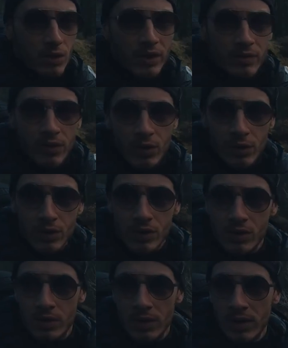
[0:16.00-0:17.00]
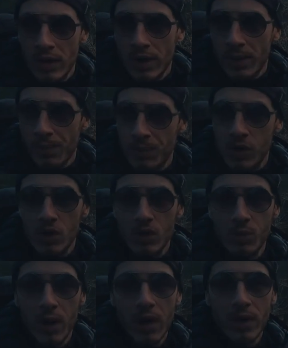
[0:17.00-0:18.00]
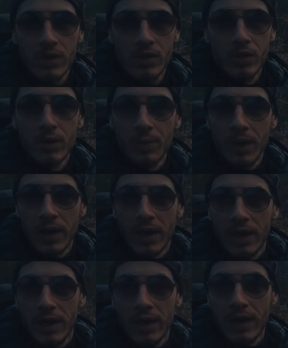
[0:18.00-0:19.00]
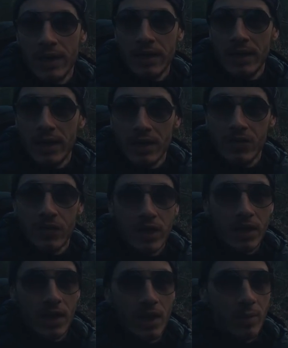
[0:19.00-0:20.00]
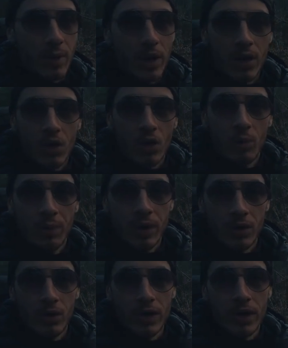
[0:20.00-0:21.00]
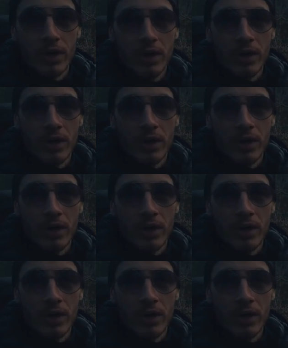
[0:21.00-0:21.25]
Greenfields. Just parked up at a nice free car park called Bin Green,